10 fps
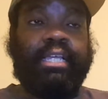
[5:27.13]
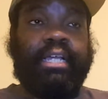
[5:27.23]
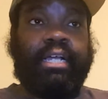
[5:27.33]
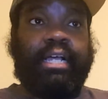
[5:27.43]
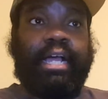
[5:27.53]

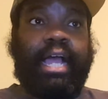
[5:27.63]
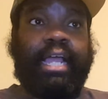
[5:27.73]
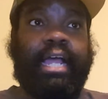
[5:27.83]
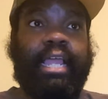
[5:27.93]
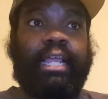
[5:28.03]

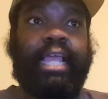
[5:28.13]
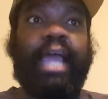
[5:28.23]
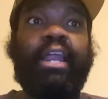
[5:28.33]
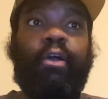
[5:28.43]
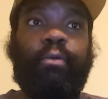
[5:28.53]
I
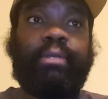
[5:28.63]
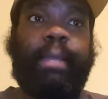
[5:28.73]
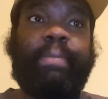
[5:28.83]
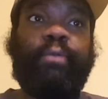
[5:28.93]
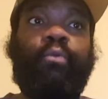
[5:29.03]
kind of hoped
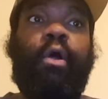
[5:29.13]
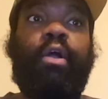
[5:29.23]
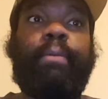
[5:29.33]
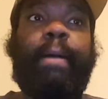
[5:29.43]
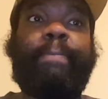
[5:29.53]
I'd be
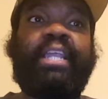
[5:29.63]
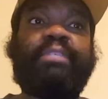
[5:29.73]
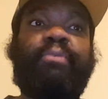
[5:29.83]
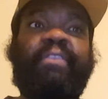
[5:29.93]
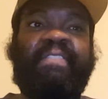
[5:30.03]
wrong about
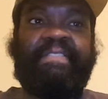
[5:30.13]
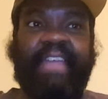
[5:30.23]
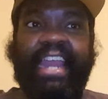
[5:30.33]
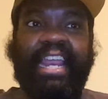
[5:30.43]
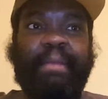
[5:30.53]
Pittsburgh
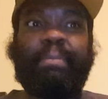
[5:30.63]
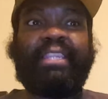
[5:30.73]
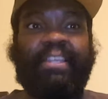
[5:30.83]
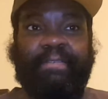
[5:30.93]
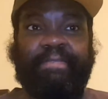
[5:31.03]
fading,
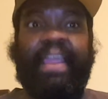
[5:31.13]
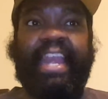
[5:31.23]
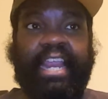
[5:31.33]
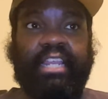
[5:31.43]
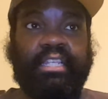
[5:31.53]
but they're
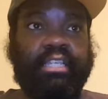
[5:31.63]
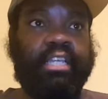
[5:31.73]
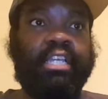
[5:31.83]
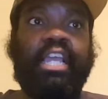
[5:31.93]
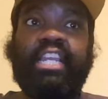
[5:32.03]
fading.
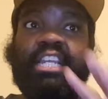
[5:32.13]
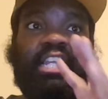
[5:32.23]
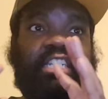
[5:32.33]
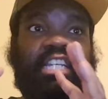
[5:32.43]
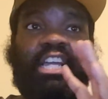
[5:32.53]

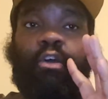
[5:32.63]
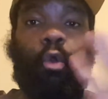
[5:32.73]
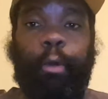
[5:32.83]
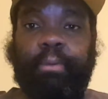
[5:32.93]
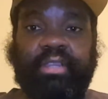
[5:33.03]
It's a
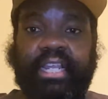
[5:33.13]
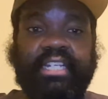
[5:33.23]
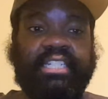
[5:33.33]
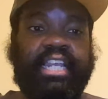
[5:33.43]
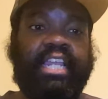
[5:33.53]
horrible thing
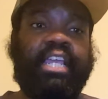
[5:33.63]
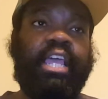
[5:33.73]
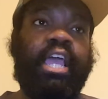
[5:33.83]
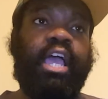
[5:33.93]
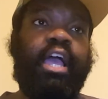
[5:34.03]
to see.
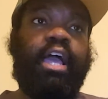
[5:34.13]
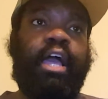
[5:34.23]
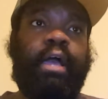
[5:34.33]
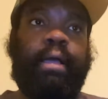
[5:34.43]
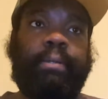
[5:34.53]

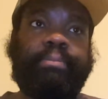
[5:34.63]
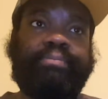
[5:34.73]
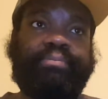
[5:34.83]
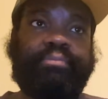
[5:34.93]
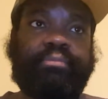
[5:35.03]

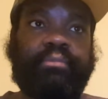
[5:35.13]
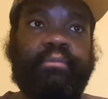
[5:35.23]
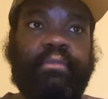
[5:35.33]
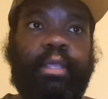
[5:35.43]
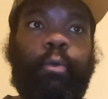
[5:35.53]

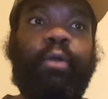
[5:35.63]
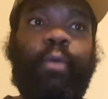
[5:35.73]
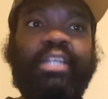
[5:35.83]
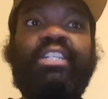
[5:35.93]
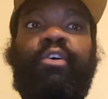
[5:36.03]

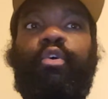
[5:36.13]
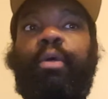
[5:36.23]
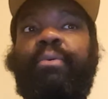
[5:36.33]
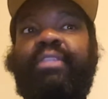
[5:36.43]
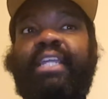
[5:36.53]
What wasn't a
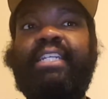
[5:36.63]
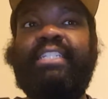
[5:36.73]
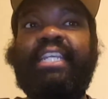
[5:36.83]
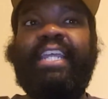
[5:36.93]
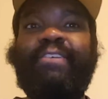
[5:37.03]
horrible thing to
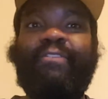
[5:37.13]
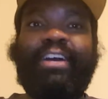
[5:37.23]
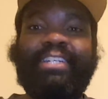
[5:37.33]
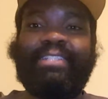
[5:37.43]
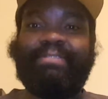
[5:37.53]
see
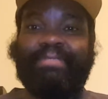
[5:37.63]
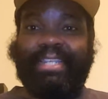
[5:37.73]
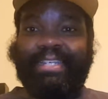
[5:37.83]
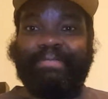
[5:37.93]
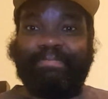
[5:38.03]
was
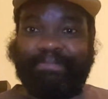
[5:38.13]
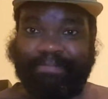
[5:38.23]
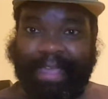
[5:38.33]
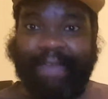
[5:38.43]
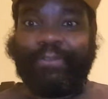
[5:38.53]
the
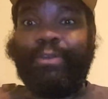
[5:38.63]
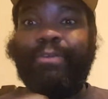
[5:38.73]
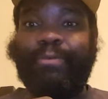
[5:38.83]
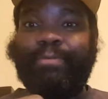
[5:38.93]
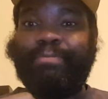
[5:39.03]

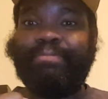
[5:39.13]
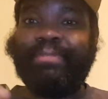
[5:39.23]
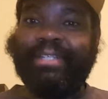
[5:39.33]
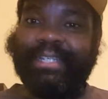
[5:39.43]
afternoon